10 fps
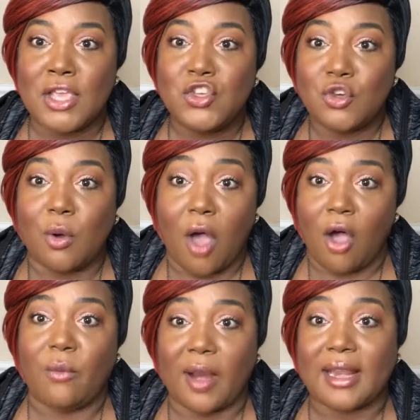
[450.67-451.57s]
You
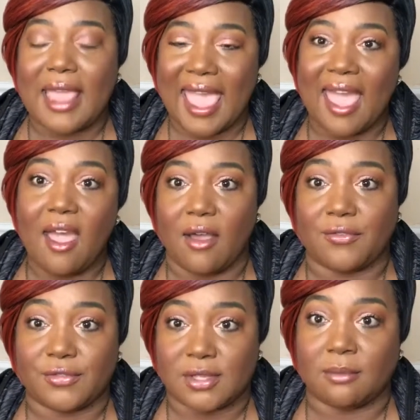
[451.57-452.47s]
already
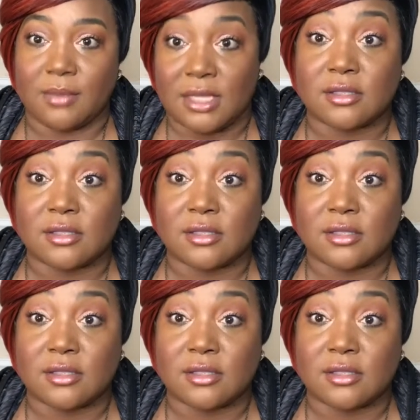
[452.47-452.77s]
have some,